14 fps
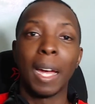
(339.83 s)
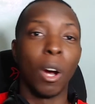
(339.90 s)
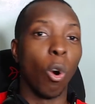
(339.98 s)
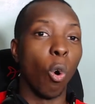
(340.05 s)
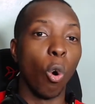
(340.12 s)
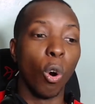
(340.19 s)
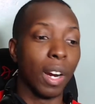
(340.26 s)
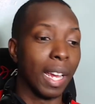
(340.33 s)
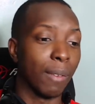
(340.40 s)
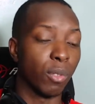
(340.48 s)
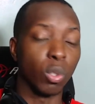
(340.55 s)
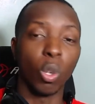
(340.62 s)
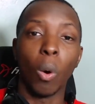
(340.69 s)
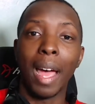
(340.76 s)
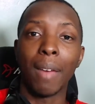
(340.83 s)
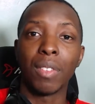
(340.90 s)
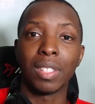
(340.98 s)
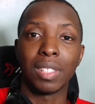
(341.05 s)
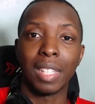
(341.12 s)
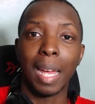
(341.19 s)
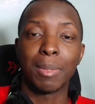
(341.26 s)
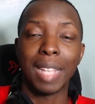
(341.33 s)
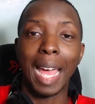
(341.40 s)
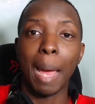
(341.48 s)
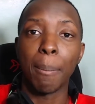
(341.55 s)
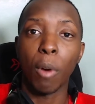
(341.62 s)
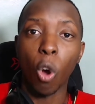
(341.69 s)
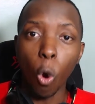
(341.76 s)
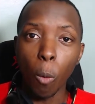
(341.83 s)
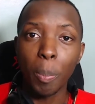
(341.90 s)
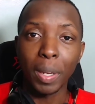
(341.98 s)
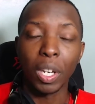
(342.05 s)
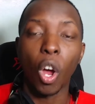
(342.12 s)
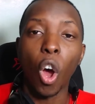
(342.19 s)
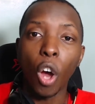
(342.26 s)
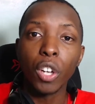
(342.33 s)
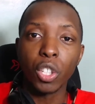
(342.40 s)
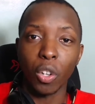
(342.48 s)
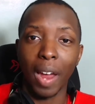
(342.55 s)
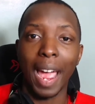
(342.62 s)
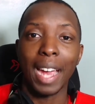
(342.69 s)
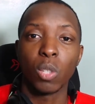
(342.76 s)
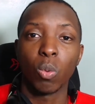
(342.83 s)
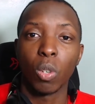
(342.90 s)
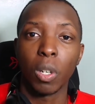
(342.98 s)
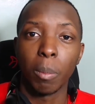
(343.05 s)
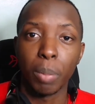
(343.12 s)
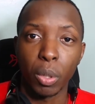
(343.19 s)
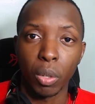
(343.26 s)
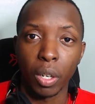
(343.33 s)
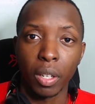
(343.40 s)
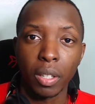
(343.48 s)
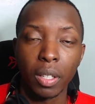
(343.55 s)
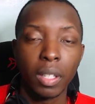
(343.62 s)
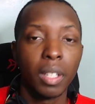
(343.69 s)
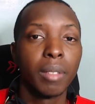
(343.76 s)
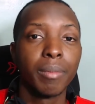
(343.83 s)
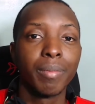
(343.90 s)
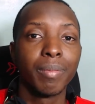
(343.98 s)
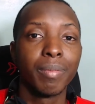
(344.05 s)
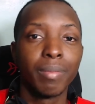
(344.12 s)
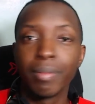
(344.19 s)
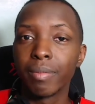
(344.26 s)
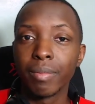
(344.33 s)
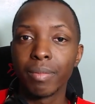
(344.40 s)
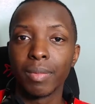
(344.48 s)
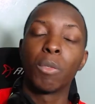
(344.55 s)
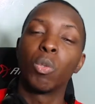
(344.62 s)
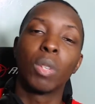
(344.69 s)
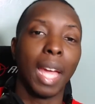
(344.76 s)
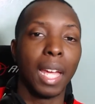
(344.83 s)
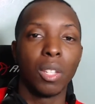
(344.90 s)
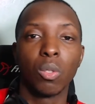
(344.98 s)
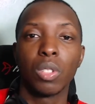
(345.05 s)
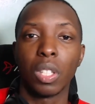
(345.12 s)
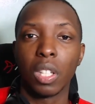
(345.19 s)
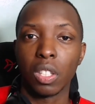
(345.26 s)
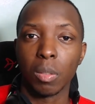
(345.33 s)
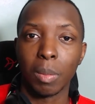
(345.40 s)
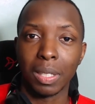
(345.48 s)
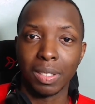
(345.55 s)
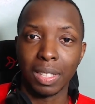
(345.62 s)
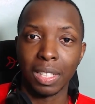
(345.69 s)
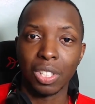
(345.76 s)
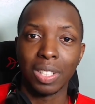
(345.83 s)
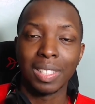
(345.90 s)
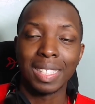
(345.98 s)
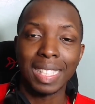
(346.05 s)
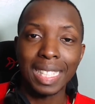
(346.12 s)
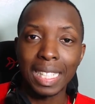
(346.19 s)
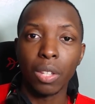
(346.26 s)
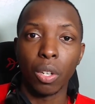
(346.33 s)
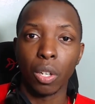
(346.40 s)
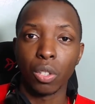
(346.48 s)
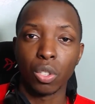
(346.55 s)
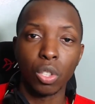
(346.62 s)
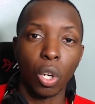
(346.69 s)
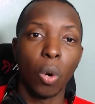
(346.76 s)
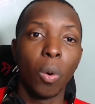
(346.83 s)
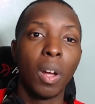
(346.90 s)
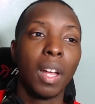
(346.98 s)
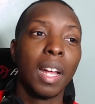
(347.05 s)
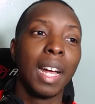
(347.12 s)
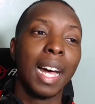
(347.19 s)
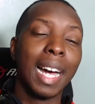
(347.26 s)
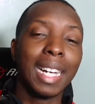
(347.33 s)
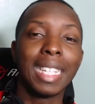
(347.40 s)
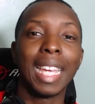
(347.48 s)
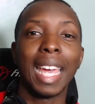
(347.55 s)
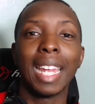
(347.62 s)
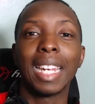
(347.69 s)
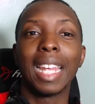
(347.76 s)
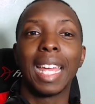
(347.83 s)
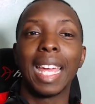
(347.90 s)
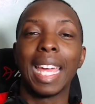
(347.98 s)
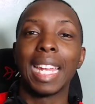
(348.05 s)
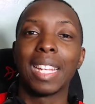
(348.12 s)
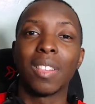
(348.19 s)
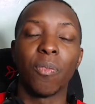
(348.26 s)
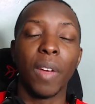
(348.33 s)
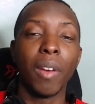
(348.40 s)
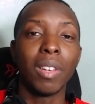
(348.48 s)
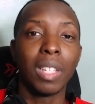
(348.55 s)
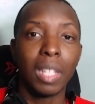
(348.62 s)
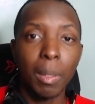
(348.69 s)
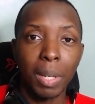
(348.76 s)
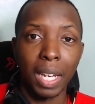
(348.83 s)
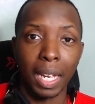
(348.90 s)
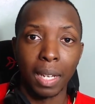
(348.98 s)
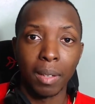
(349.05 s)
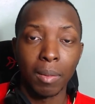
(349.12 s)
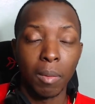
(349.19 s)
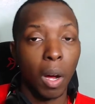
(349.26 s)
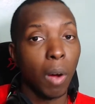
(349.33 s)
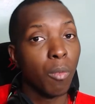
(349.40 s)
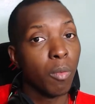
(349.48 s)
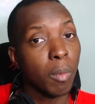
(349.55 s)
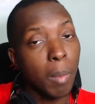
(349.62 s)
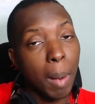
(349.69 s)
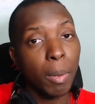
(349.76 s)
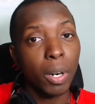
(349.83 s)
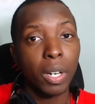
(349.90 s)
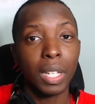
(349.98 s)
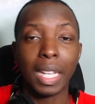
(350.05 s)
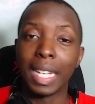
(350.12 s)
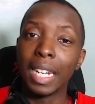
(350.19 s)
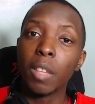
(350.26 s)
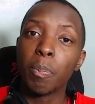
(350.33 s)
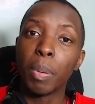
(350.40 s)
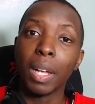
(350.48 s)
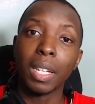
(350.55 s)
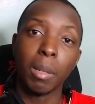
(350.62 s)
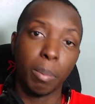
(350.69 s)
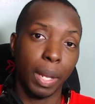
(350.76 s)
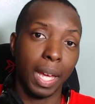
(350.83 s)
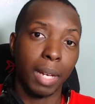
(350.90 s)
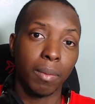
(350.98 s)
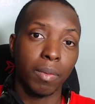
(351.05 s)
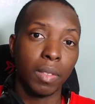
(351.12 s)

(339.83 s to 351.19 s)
Or if you don't have the Synapse app open on your actual computer, you can't use the customizations either. So again, it's very limiting. Remember, it is plug and play.